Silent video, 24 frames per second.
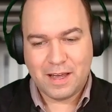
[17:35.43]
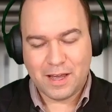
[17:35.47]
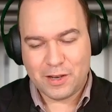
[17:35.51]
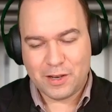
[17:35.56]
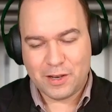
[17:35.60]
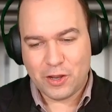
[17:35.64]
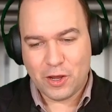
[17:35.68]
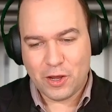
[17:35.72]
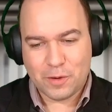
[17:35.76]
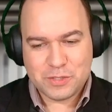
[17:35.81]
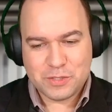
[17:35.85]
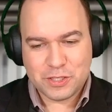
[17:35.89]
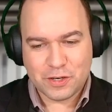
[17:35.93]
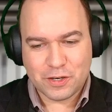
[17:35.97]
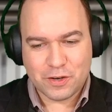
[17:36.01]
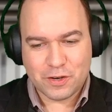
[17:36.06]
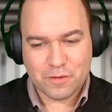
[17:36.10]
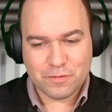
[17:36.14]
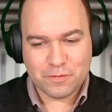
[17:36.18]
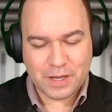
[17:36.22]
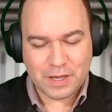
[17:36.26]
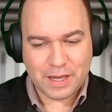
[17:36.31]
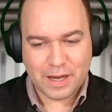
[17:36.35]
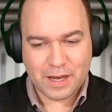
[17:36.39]
adoption
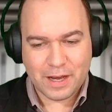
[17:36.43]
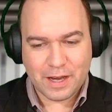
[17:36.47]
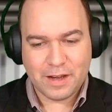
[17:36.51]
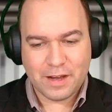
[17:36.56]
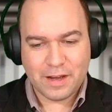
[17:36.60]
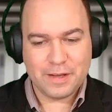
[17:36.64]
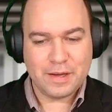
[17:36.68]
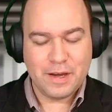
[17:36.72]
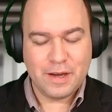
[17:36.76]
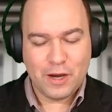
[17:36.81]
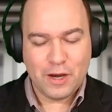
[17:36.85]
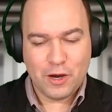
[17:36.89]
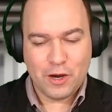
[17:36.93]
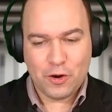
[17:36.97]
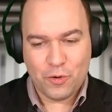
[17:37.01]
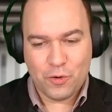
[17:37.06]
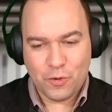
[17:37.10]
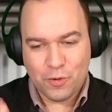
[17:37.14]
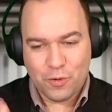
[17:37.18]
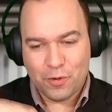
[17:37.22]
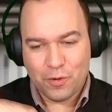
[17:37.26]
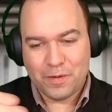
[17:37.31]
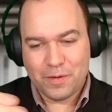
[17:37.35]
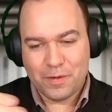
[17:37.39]
of AI
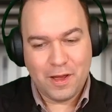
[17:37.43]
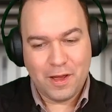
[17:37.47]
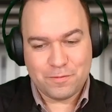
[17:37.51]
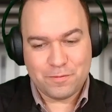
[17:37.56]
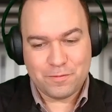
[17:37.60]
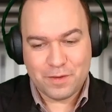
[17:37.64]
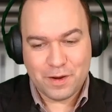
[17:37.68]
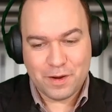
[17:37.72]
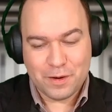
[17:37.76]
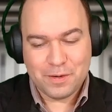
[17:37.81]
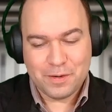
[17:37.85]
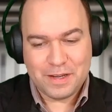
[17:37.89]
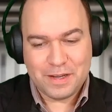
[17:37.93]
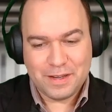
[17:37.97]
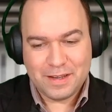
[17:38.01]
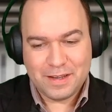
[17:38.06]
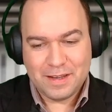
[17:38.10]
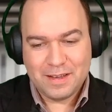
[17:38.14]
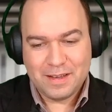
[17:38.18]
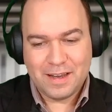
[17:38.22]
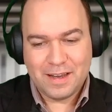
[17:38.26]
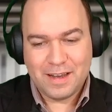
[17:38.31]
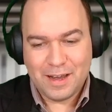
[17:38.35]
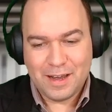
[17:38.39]
or a
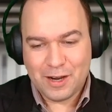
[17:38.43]
very